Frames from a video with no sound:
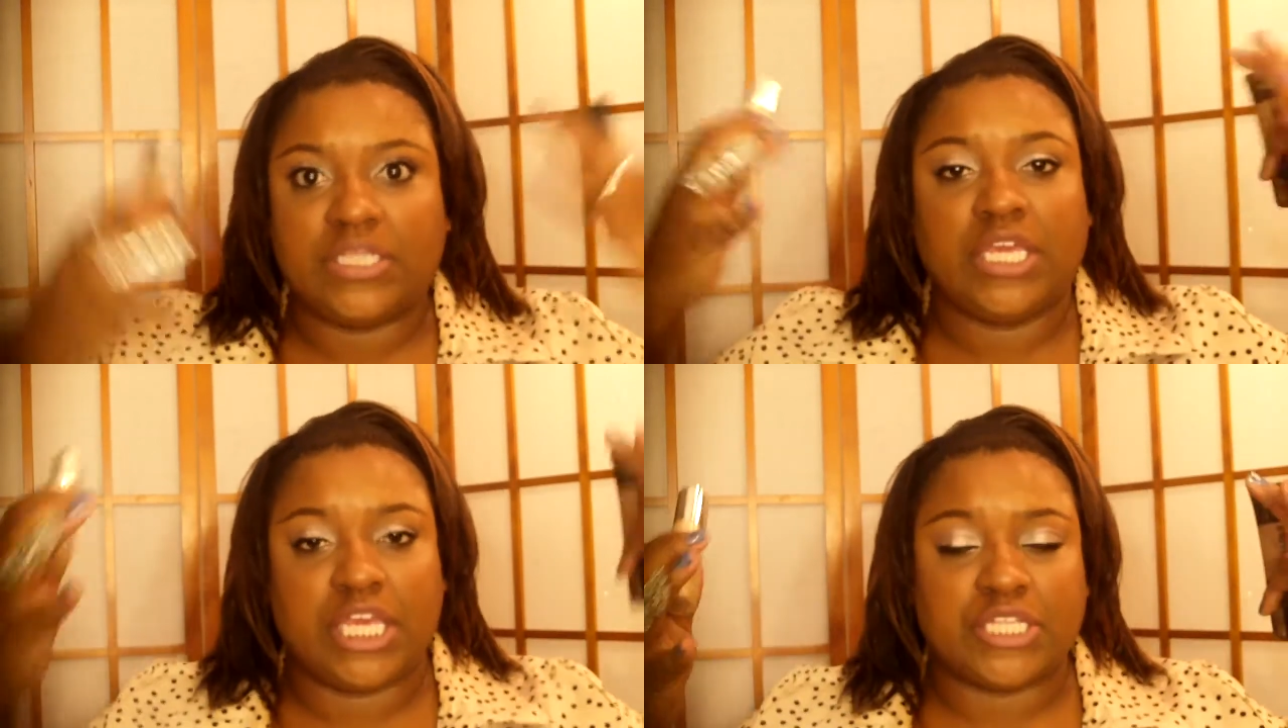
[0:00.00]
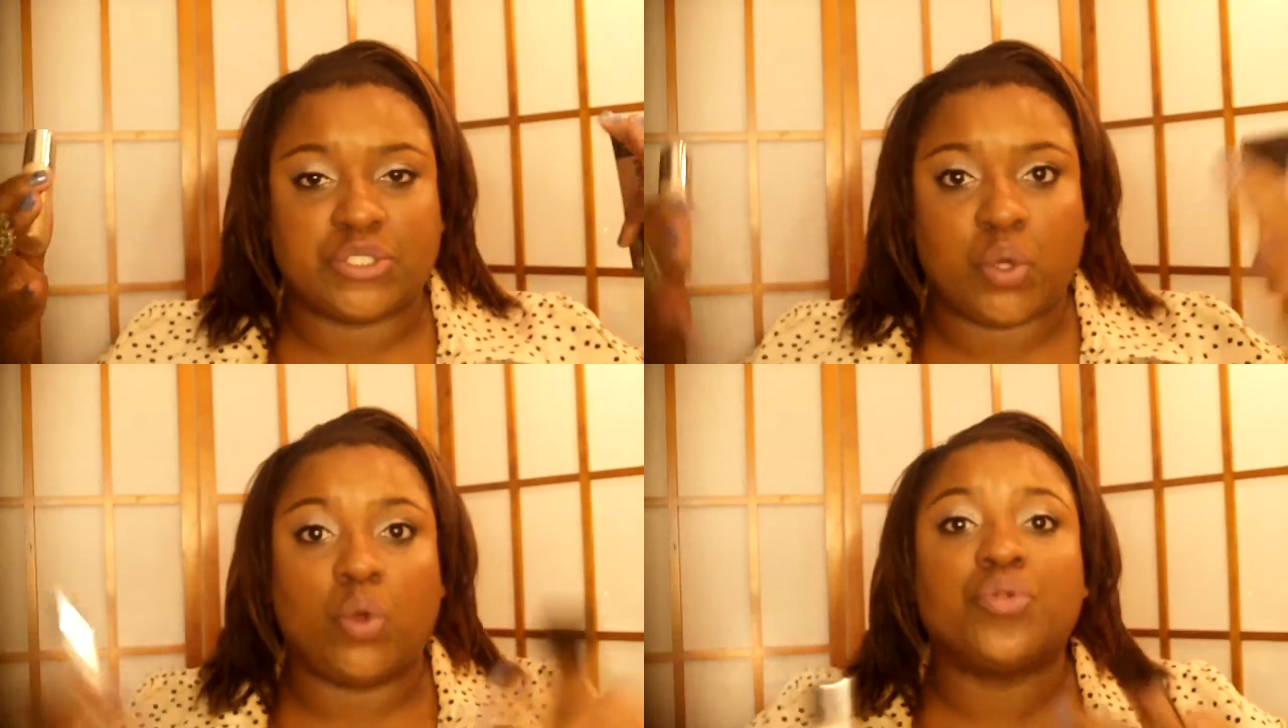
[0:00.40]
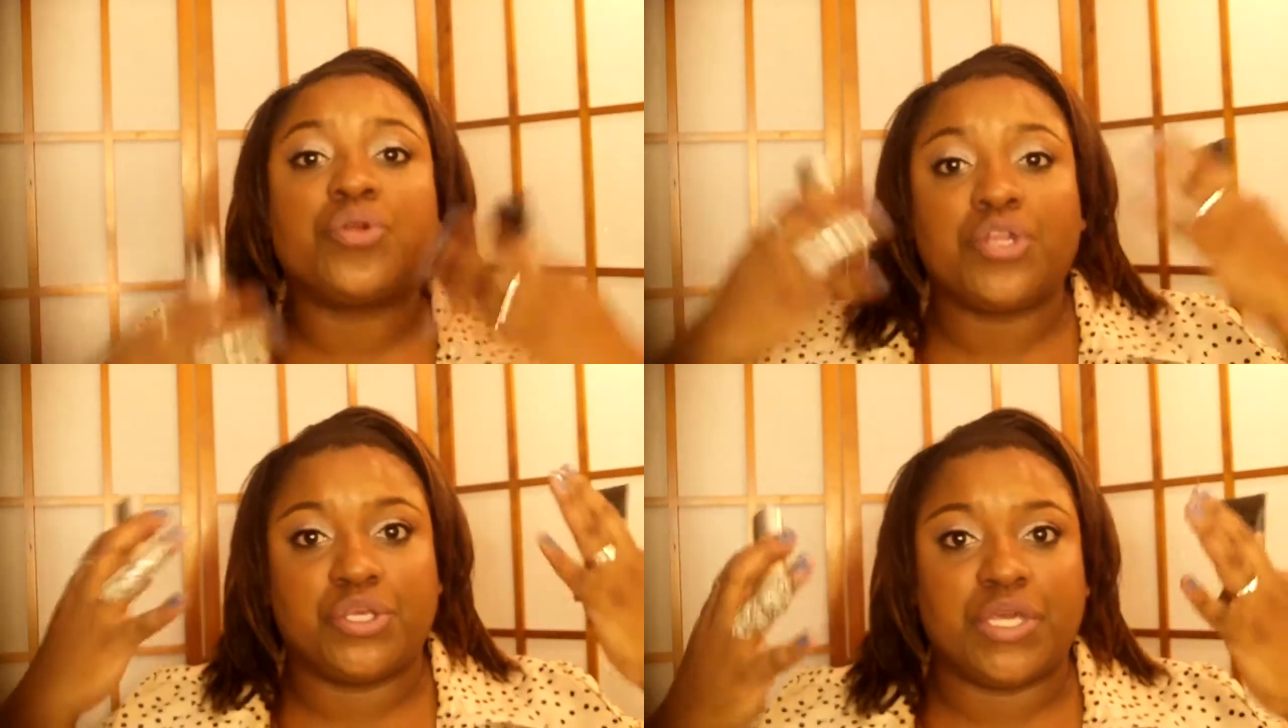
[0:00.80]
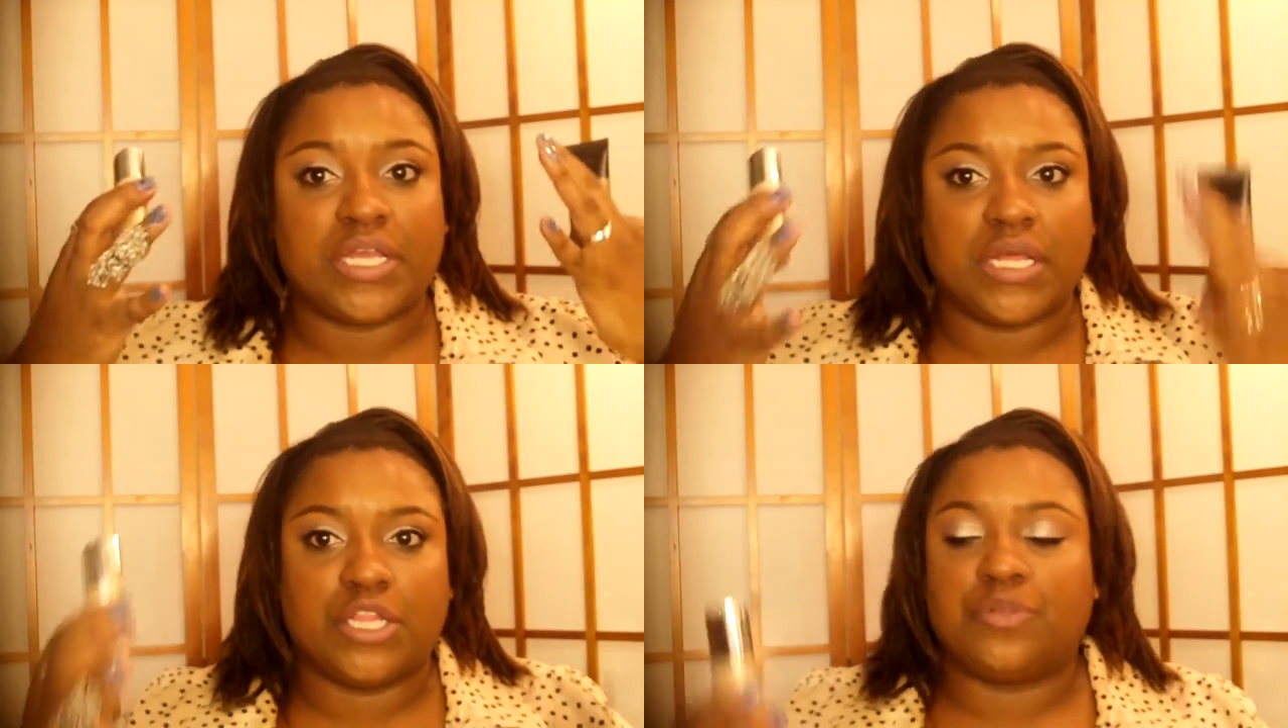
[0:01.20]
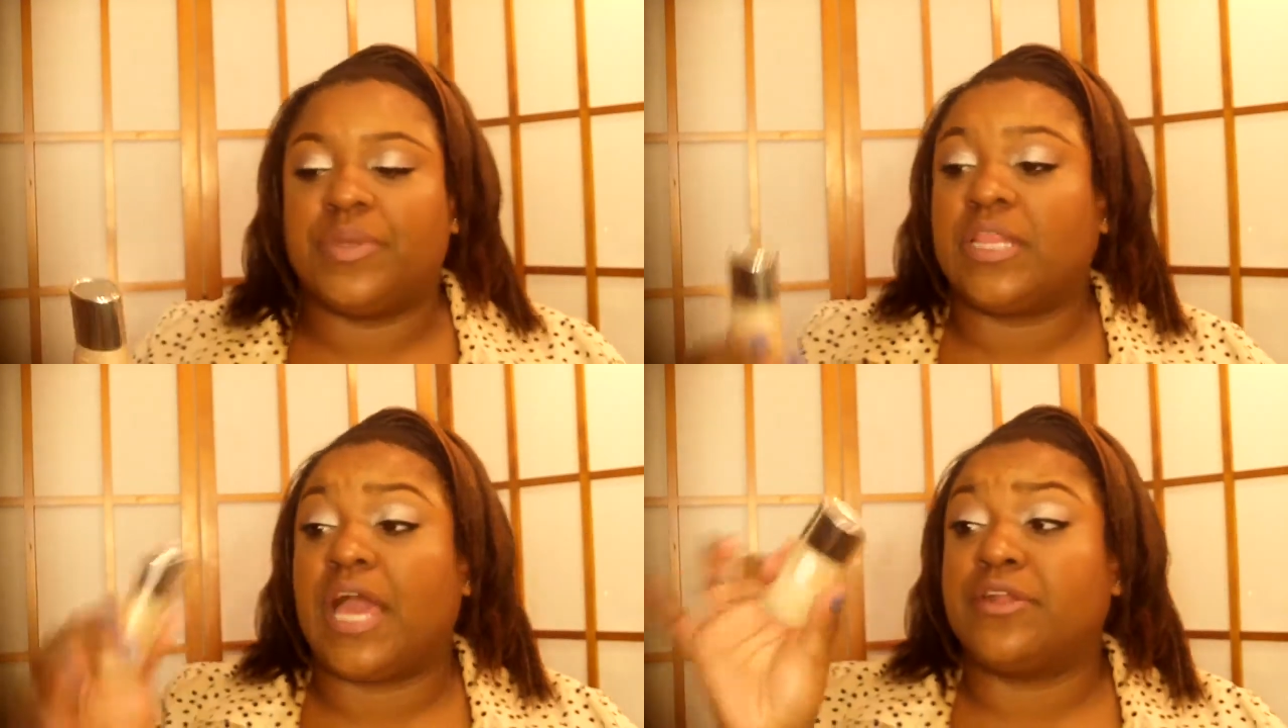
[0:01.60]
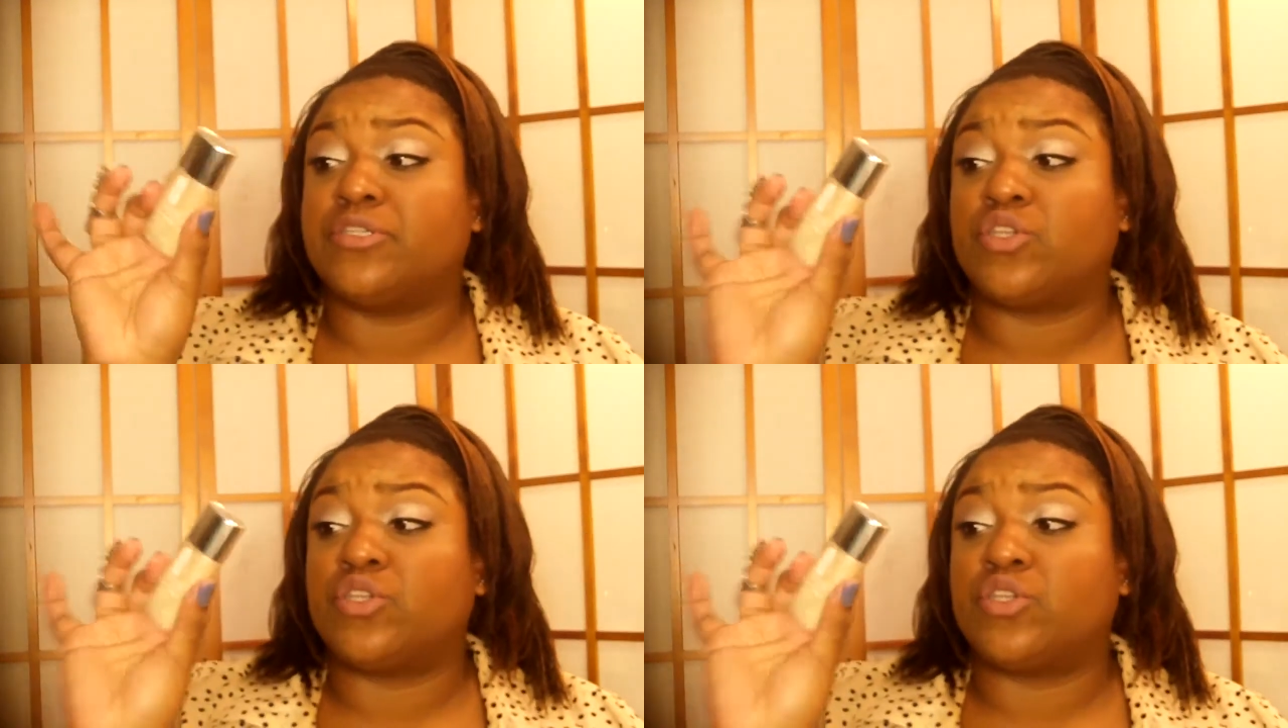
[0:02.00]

it gets colder, you get a little bit lighter.